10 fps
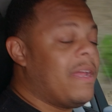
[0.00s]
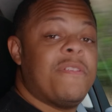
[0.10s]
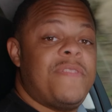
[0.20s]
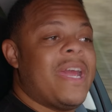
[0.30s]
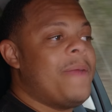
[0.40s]
Now
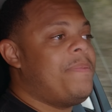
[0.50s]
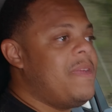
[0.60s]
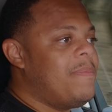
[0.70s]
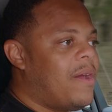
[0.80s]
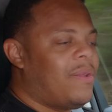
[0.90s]
the
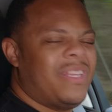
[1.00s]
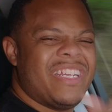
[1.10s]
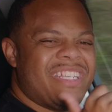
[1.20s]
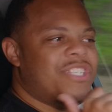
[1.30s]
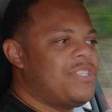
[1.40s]
VIP model, in
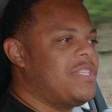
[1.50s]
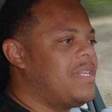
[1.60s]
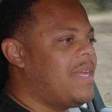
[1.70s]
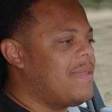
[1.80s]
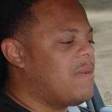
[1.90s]
addition to the
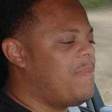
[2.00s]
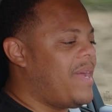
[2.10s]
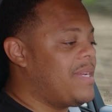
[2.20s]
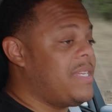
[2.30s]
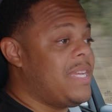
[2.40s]
nicer
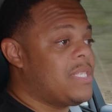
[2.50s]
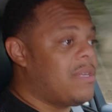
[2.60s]
back seats,